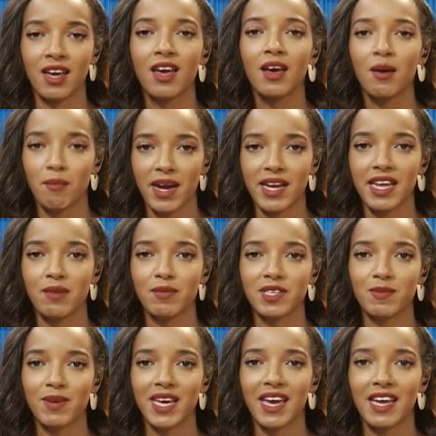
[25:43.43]
My name is
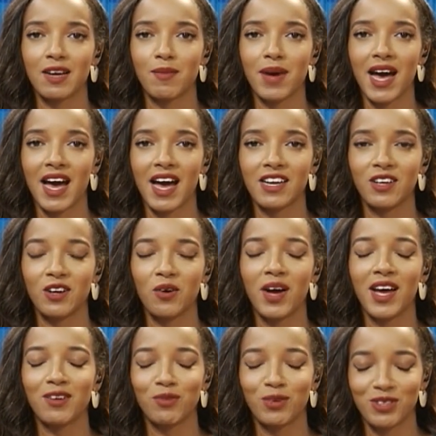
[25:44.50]
Makeda Mahario, and
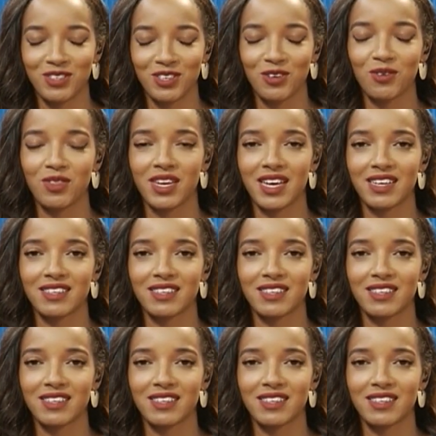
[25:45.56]
we'll see you the next